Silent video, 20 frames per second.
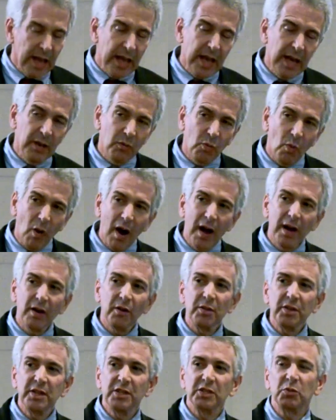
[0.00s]
And while
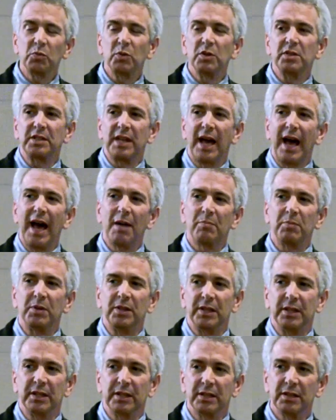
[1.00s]
this was
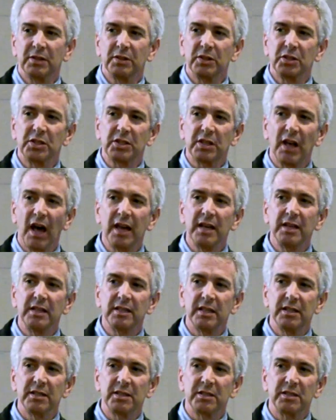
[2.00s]
happening, the
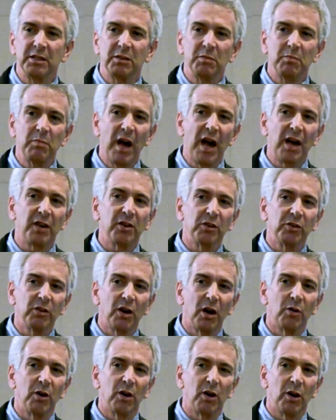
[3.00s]
scientists at Mauna
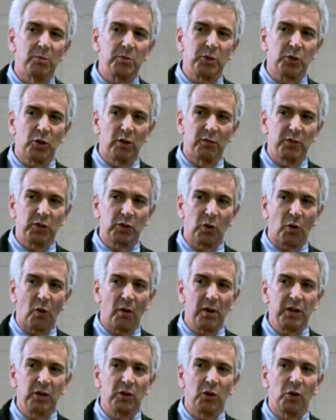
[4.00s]
Loa
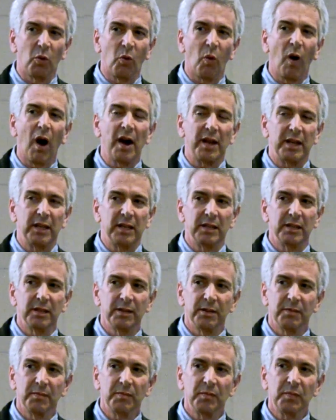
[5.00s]
Observatory in Hawaii,
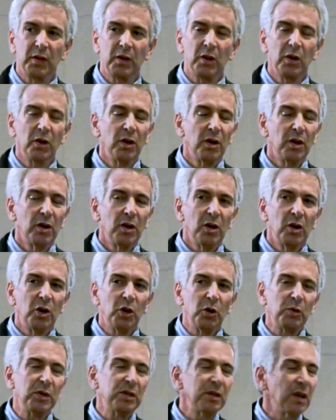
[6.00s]

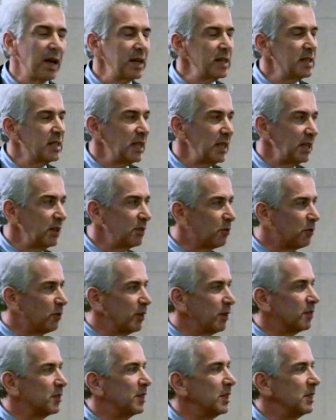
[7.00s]
who in
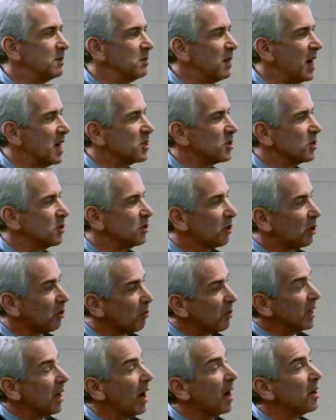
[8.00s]
1950 measured
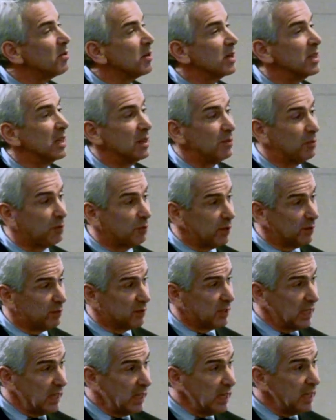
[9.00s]

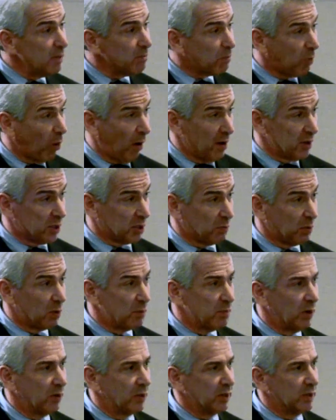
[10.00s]
315 parts per
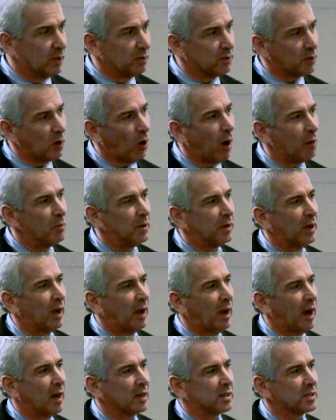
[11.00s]
million of carbon
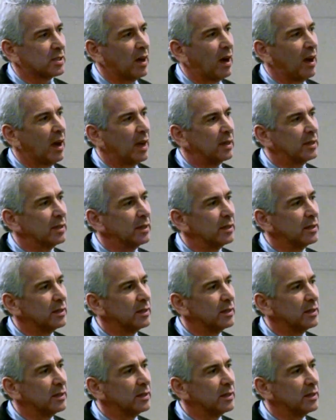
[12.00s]
dioxide,